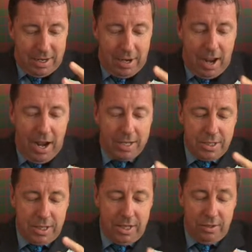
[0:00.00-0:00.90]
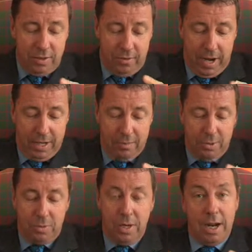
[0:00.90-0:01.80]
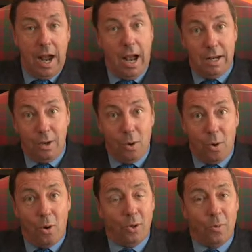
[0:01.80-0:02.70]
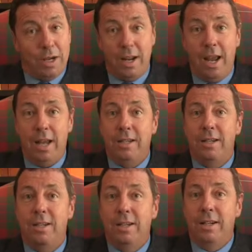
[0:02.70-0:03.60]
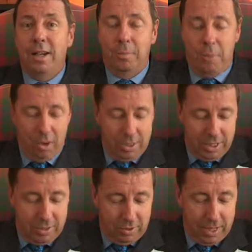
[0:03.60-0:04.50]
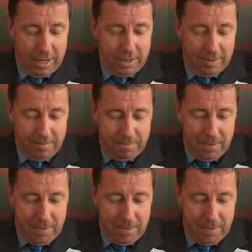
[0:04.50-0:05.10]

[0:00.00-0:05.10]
It lies at the interface between hard law on the one hand and politics on the other,